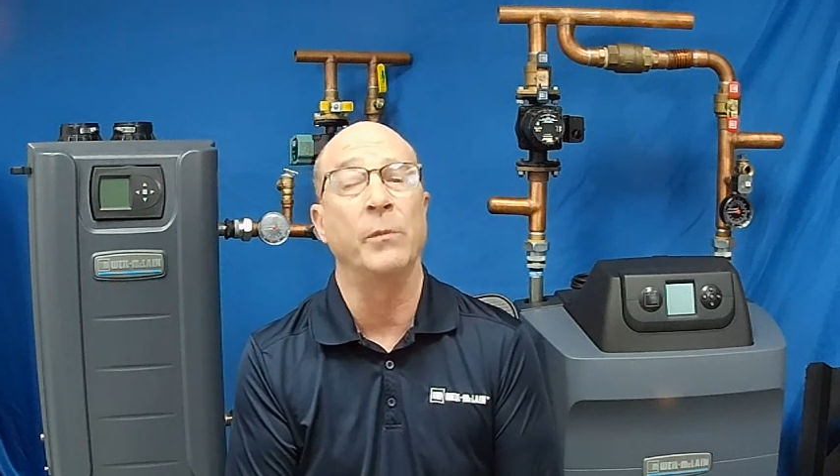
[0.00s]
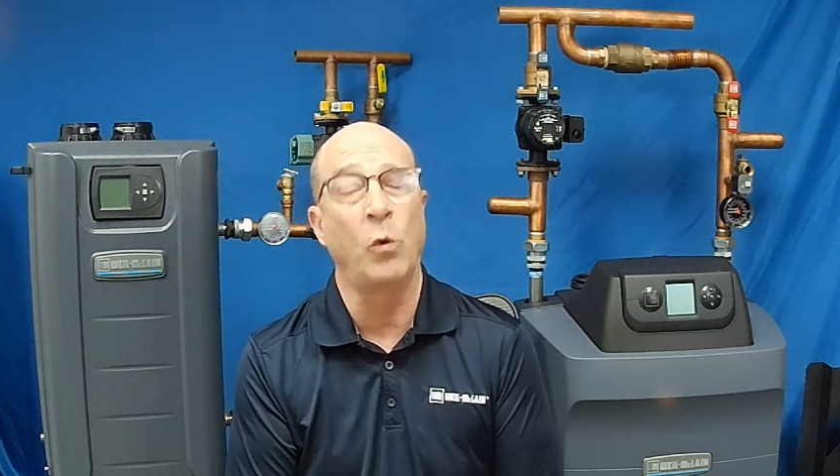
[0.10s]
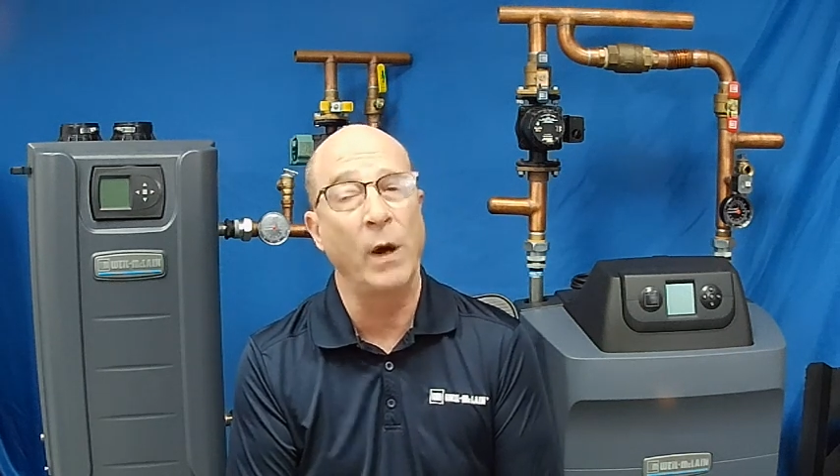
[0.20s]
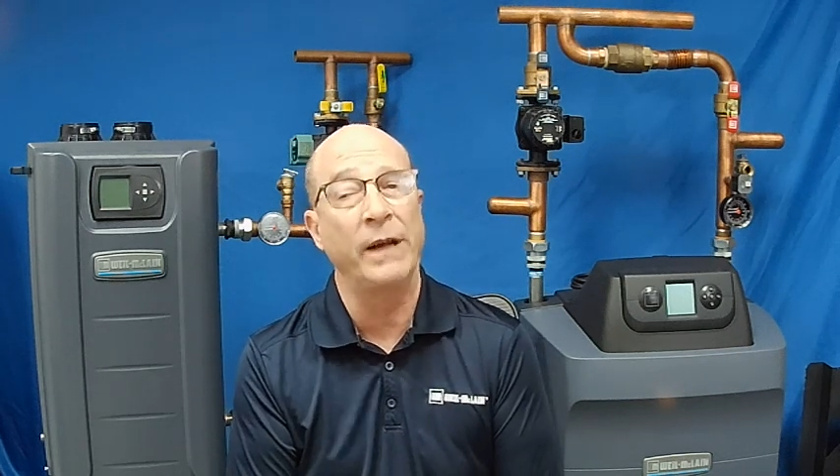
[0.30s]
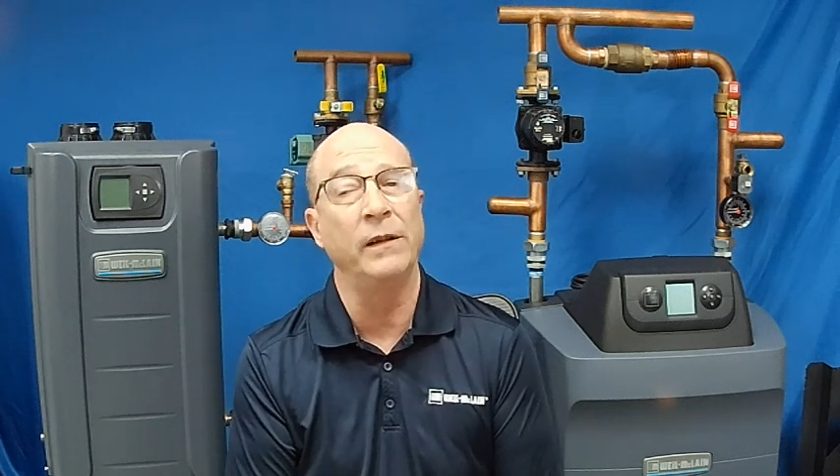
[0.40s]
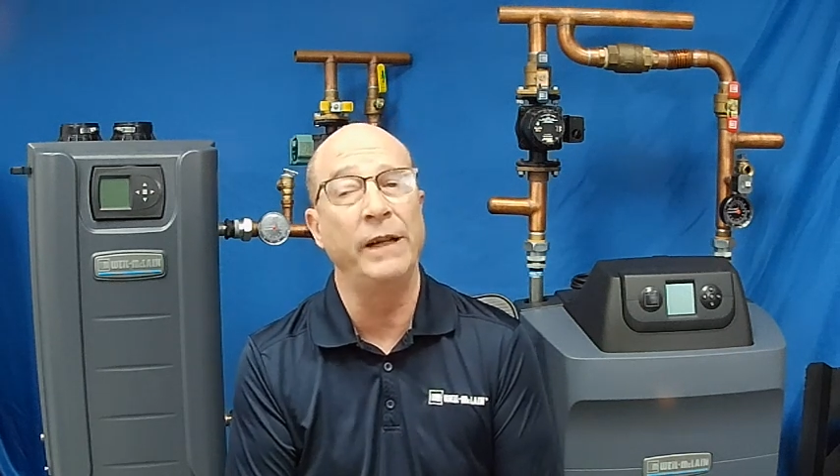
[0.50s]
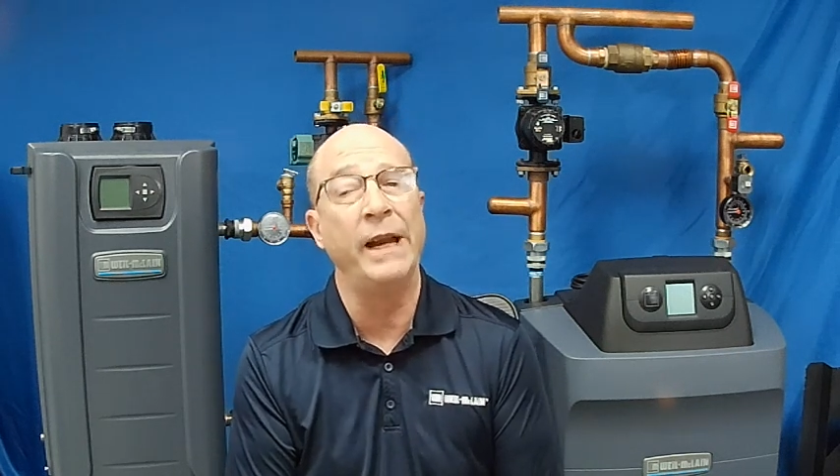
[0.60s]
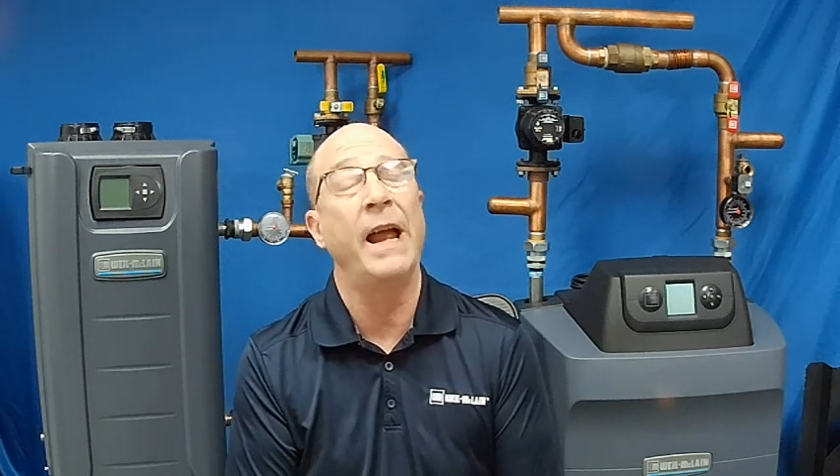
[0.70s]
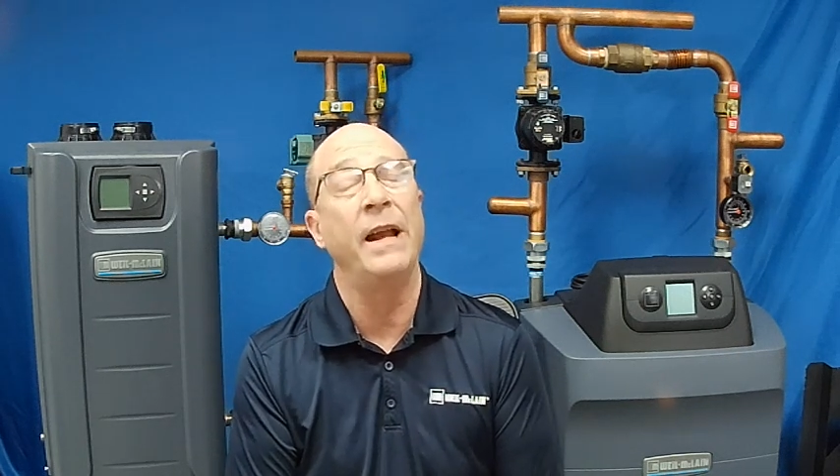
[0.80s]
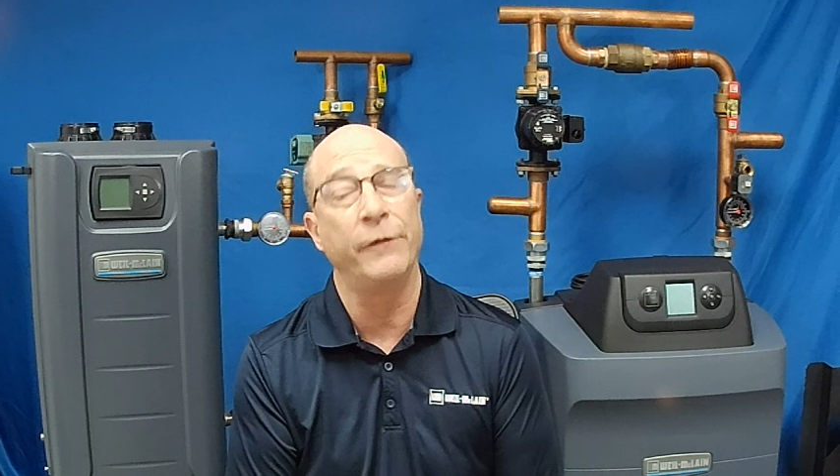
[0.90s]
quickly
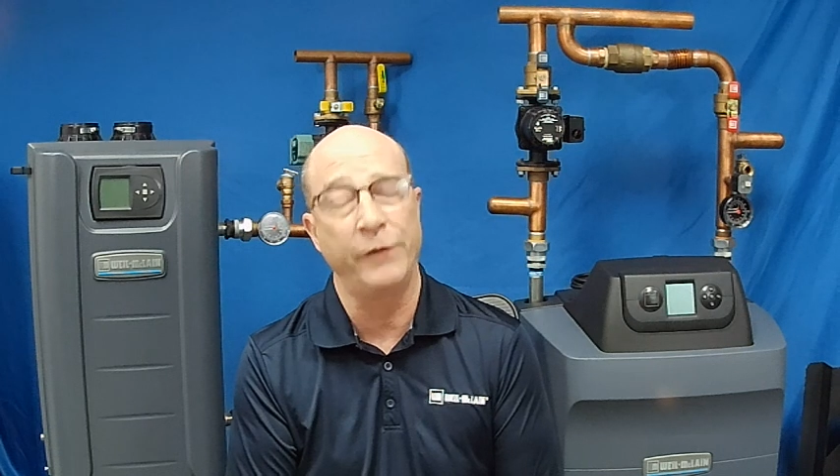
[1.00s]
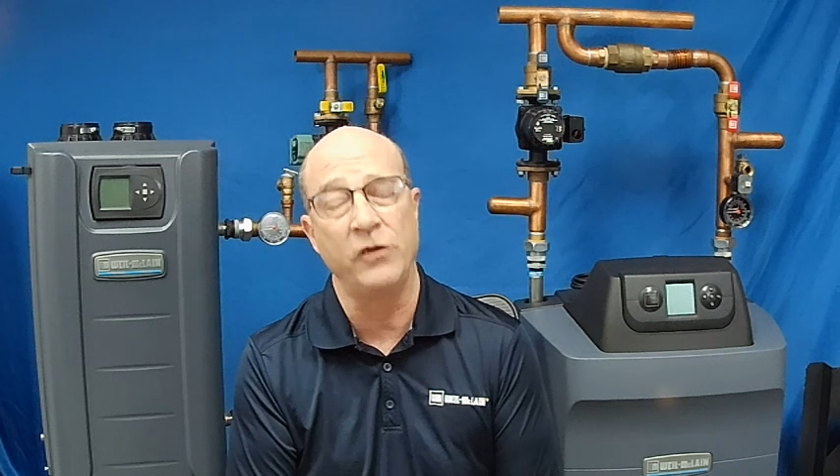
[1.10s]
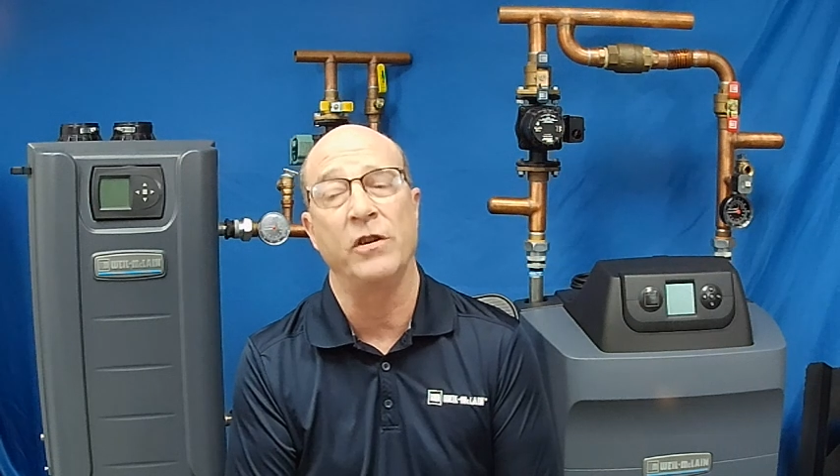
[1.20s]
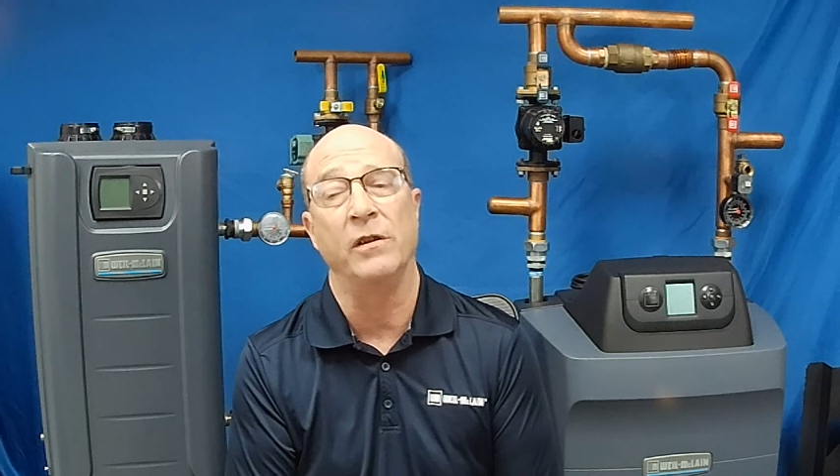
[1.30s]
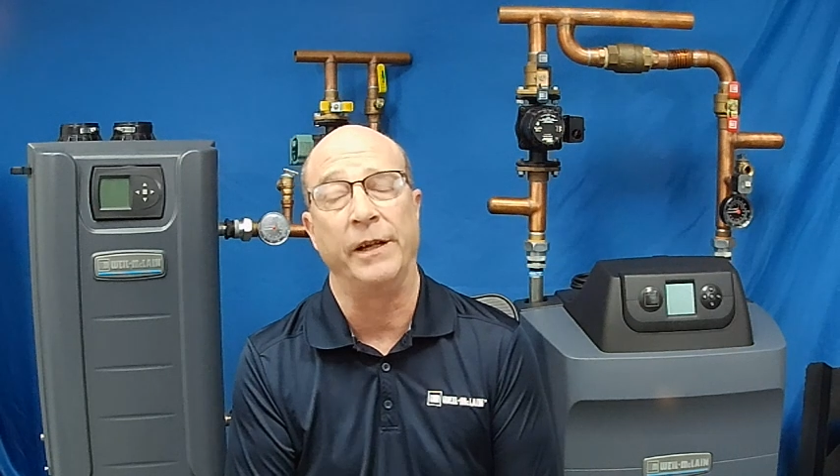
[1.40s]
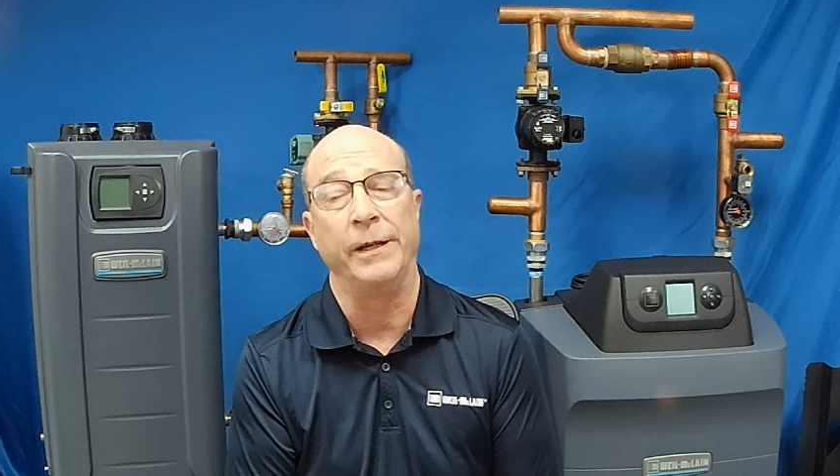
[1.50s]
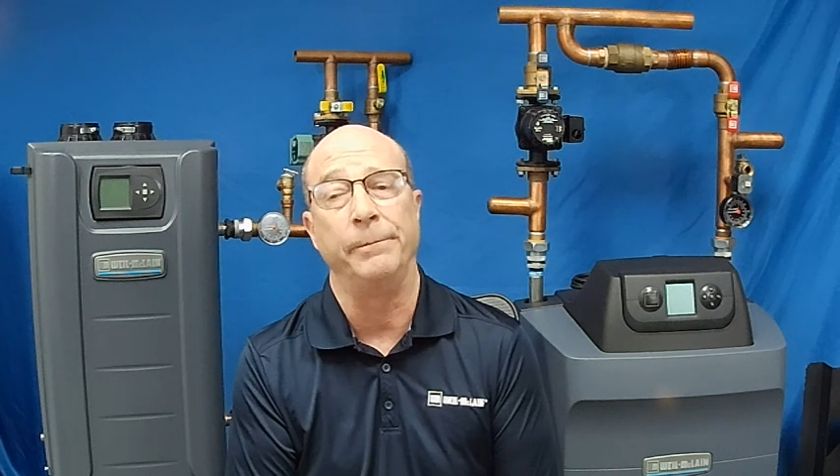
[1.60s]
and efficiently.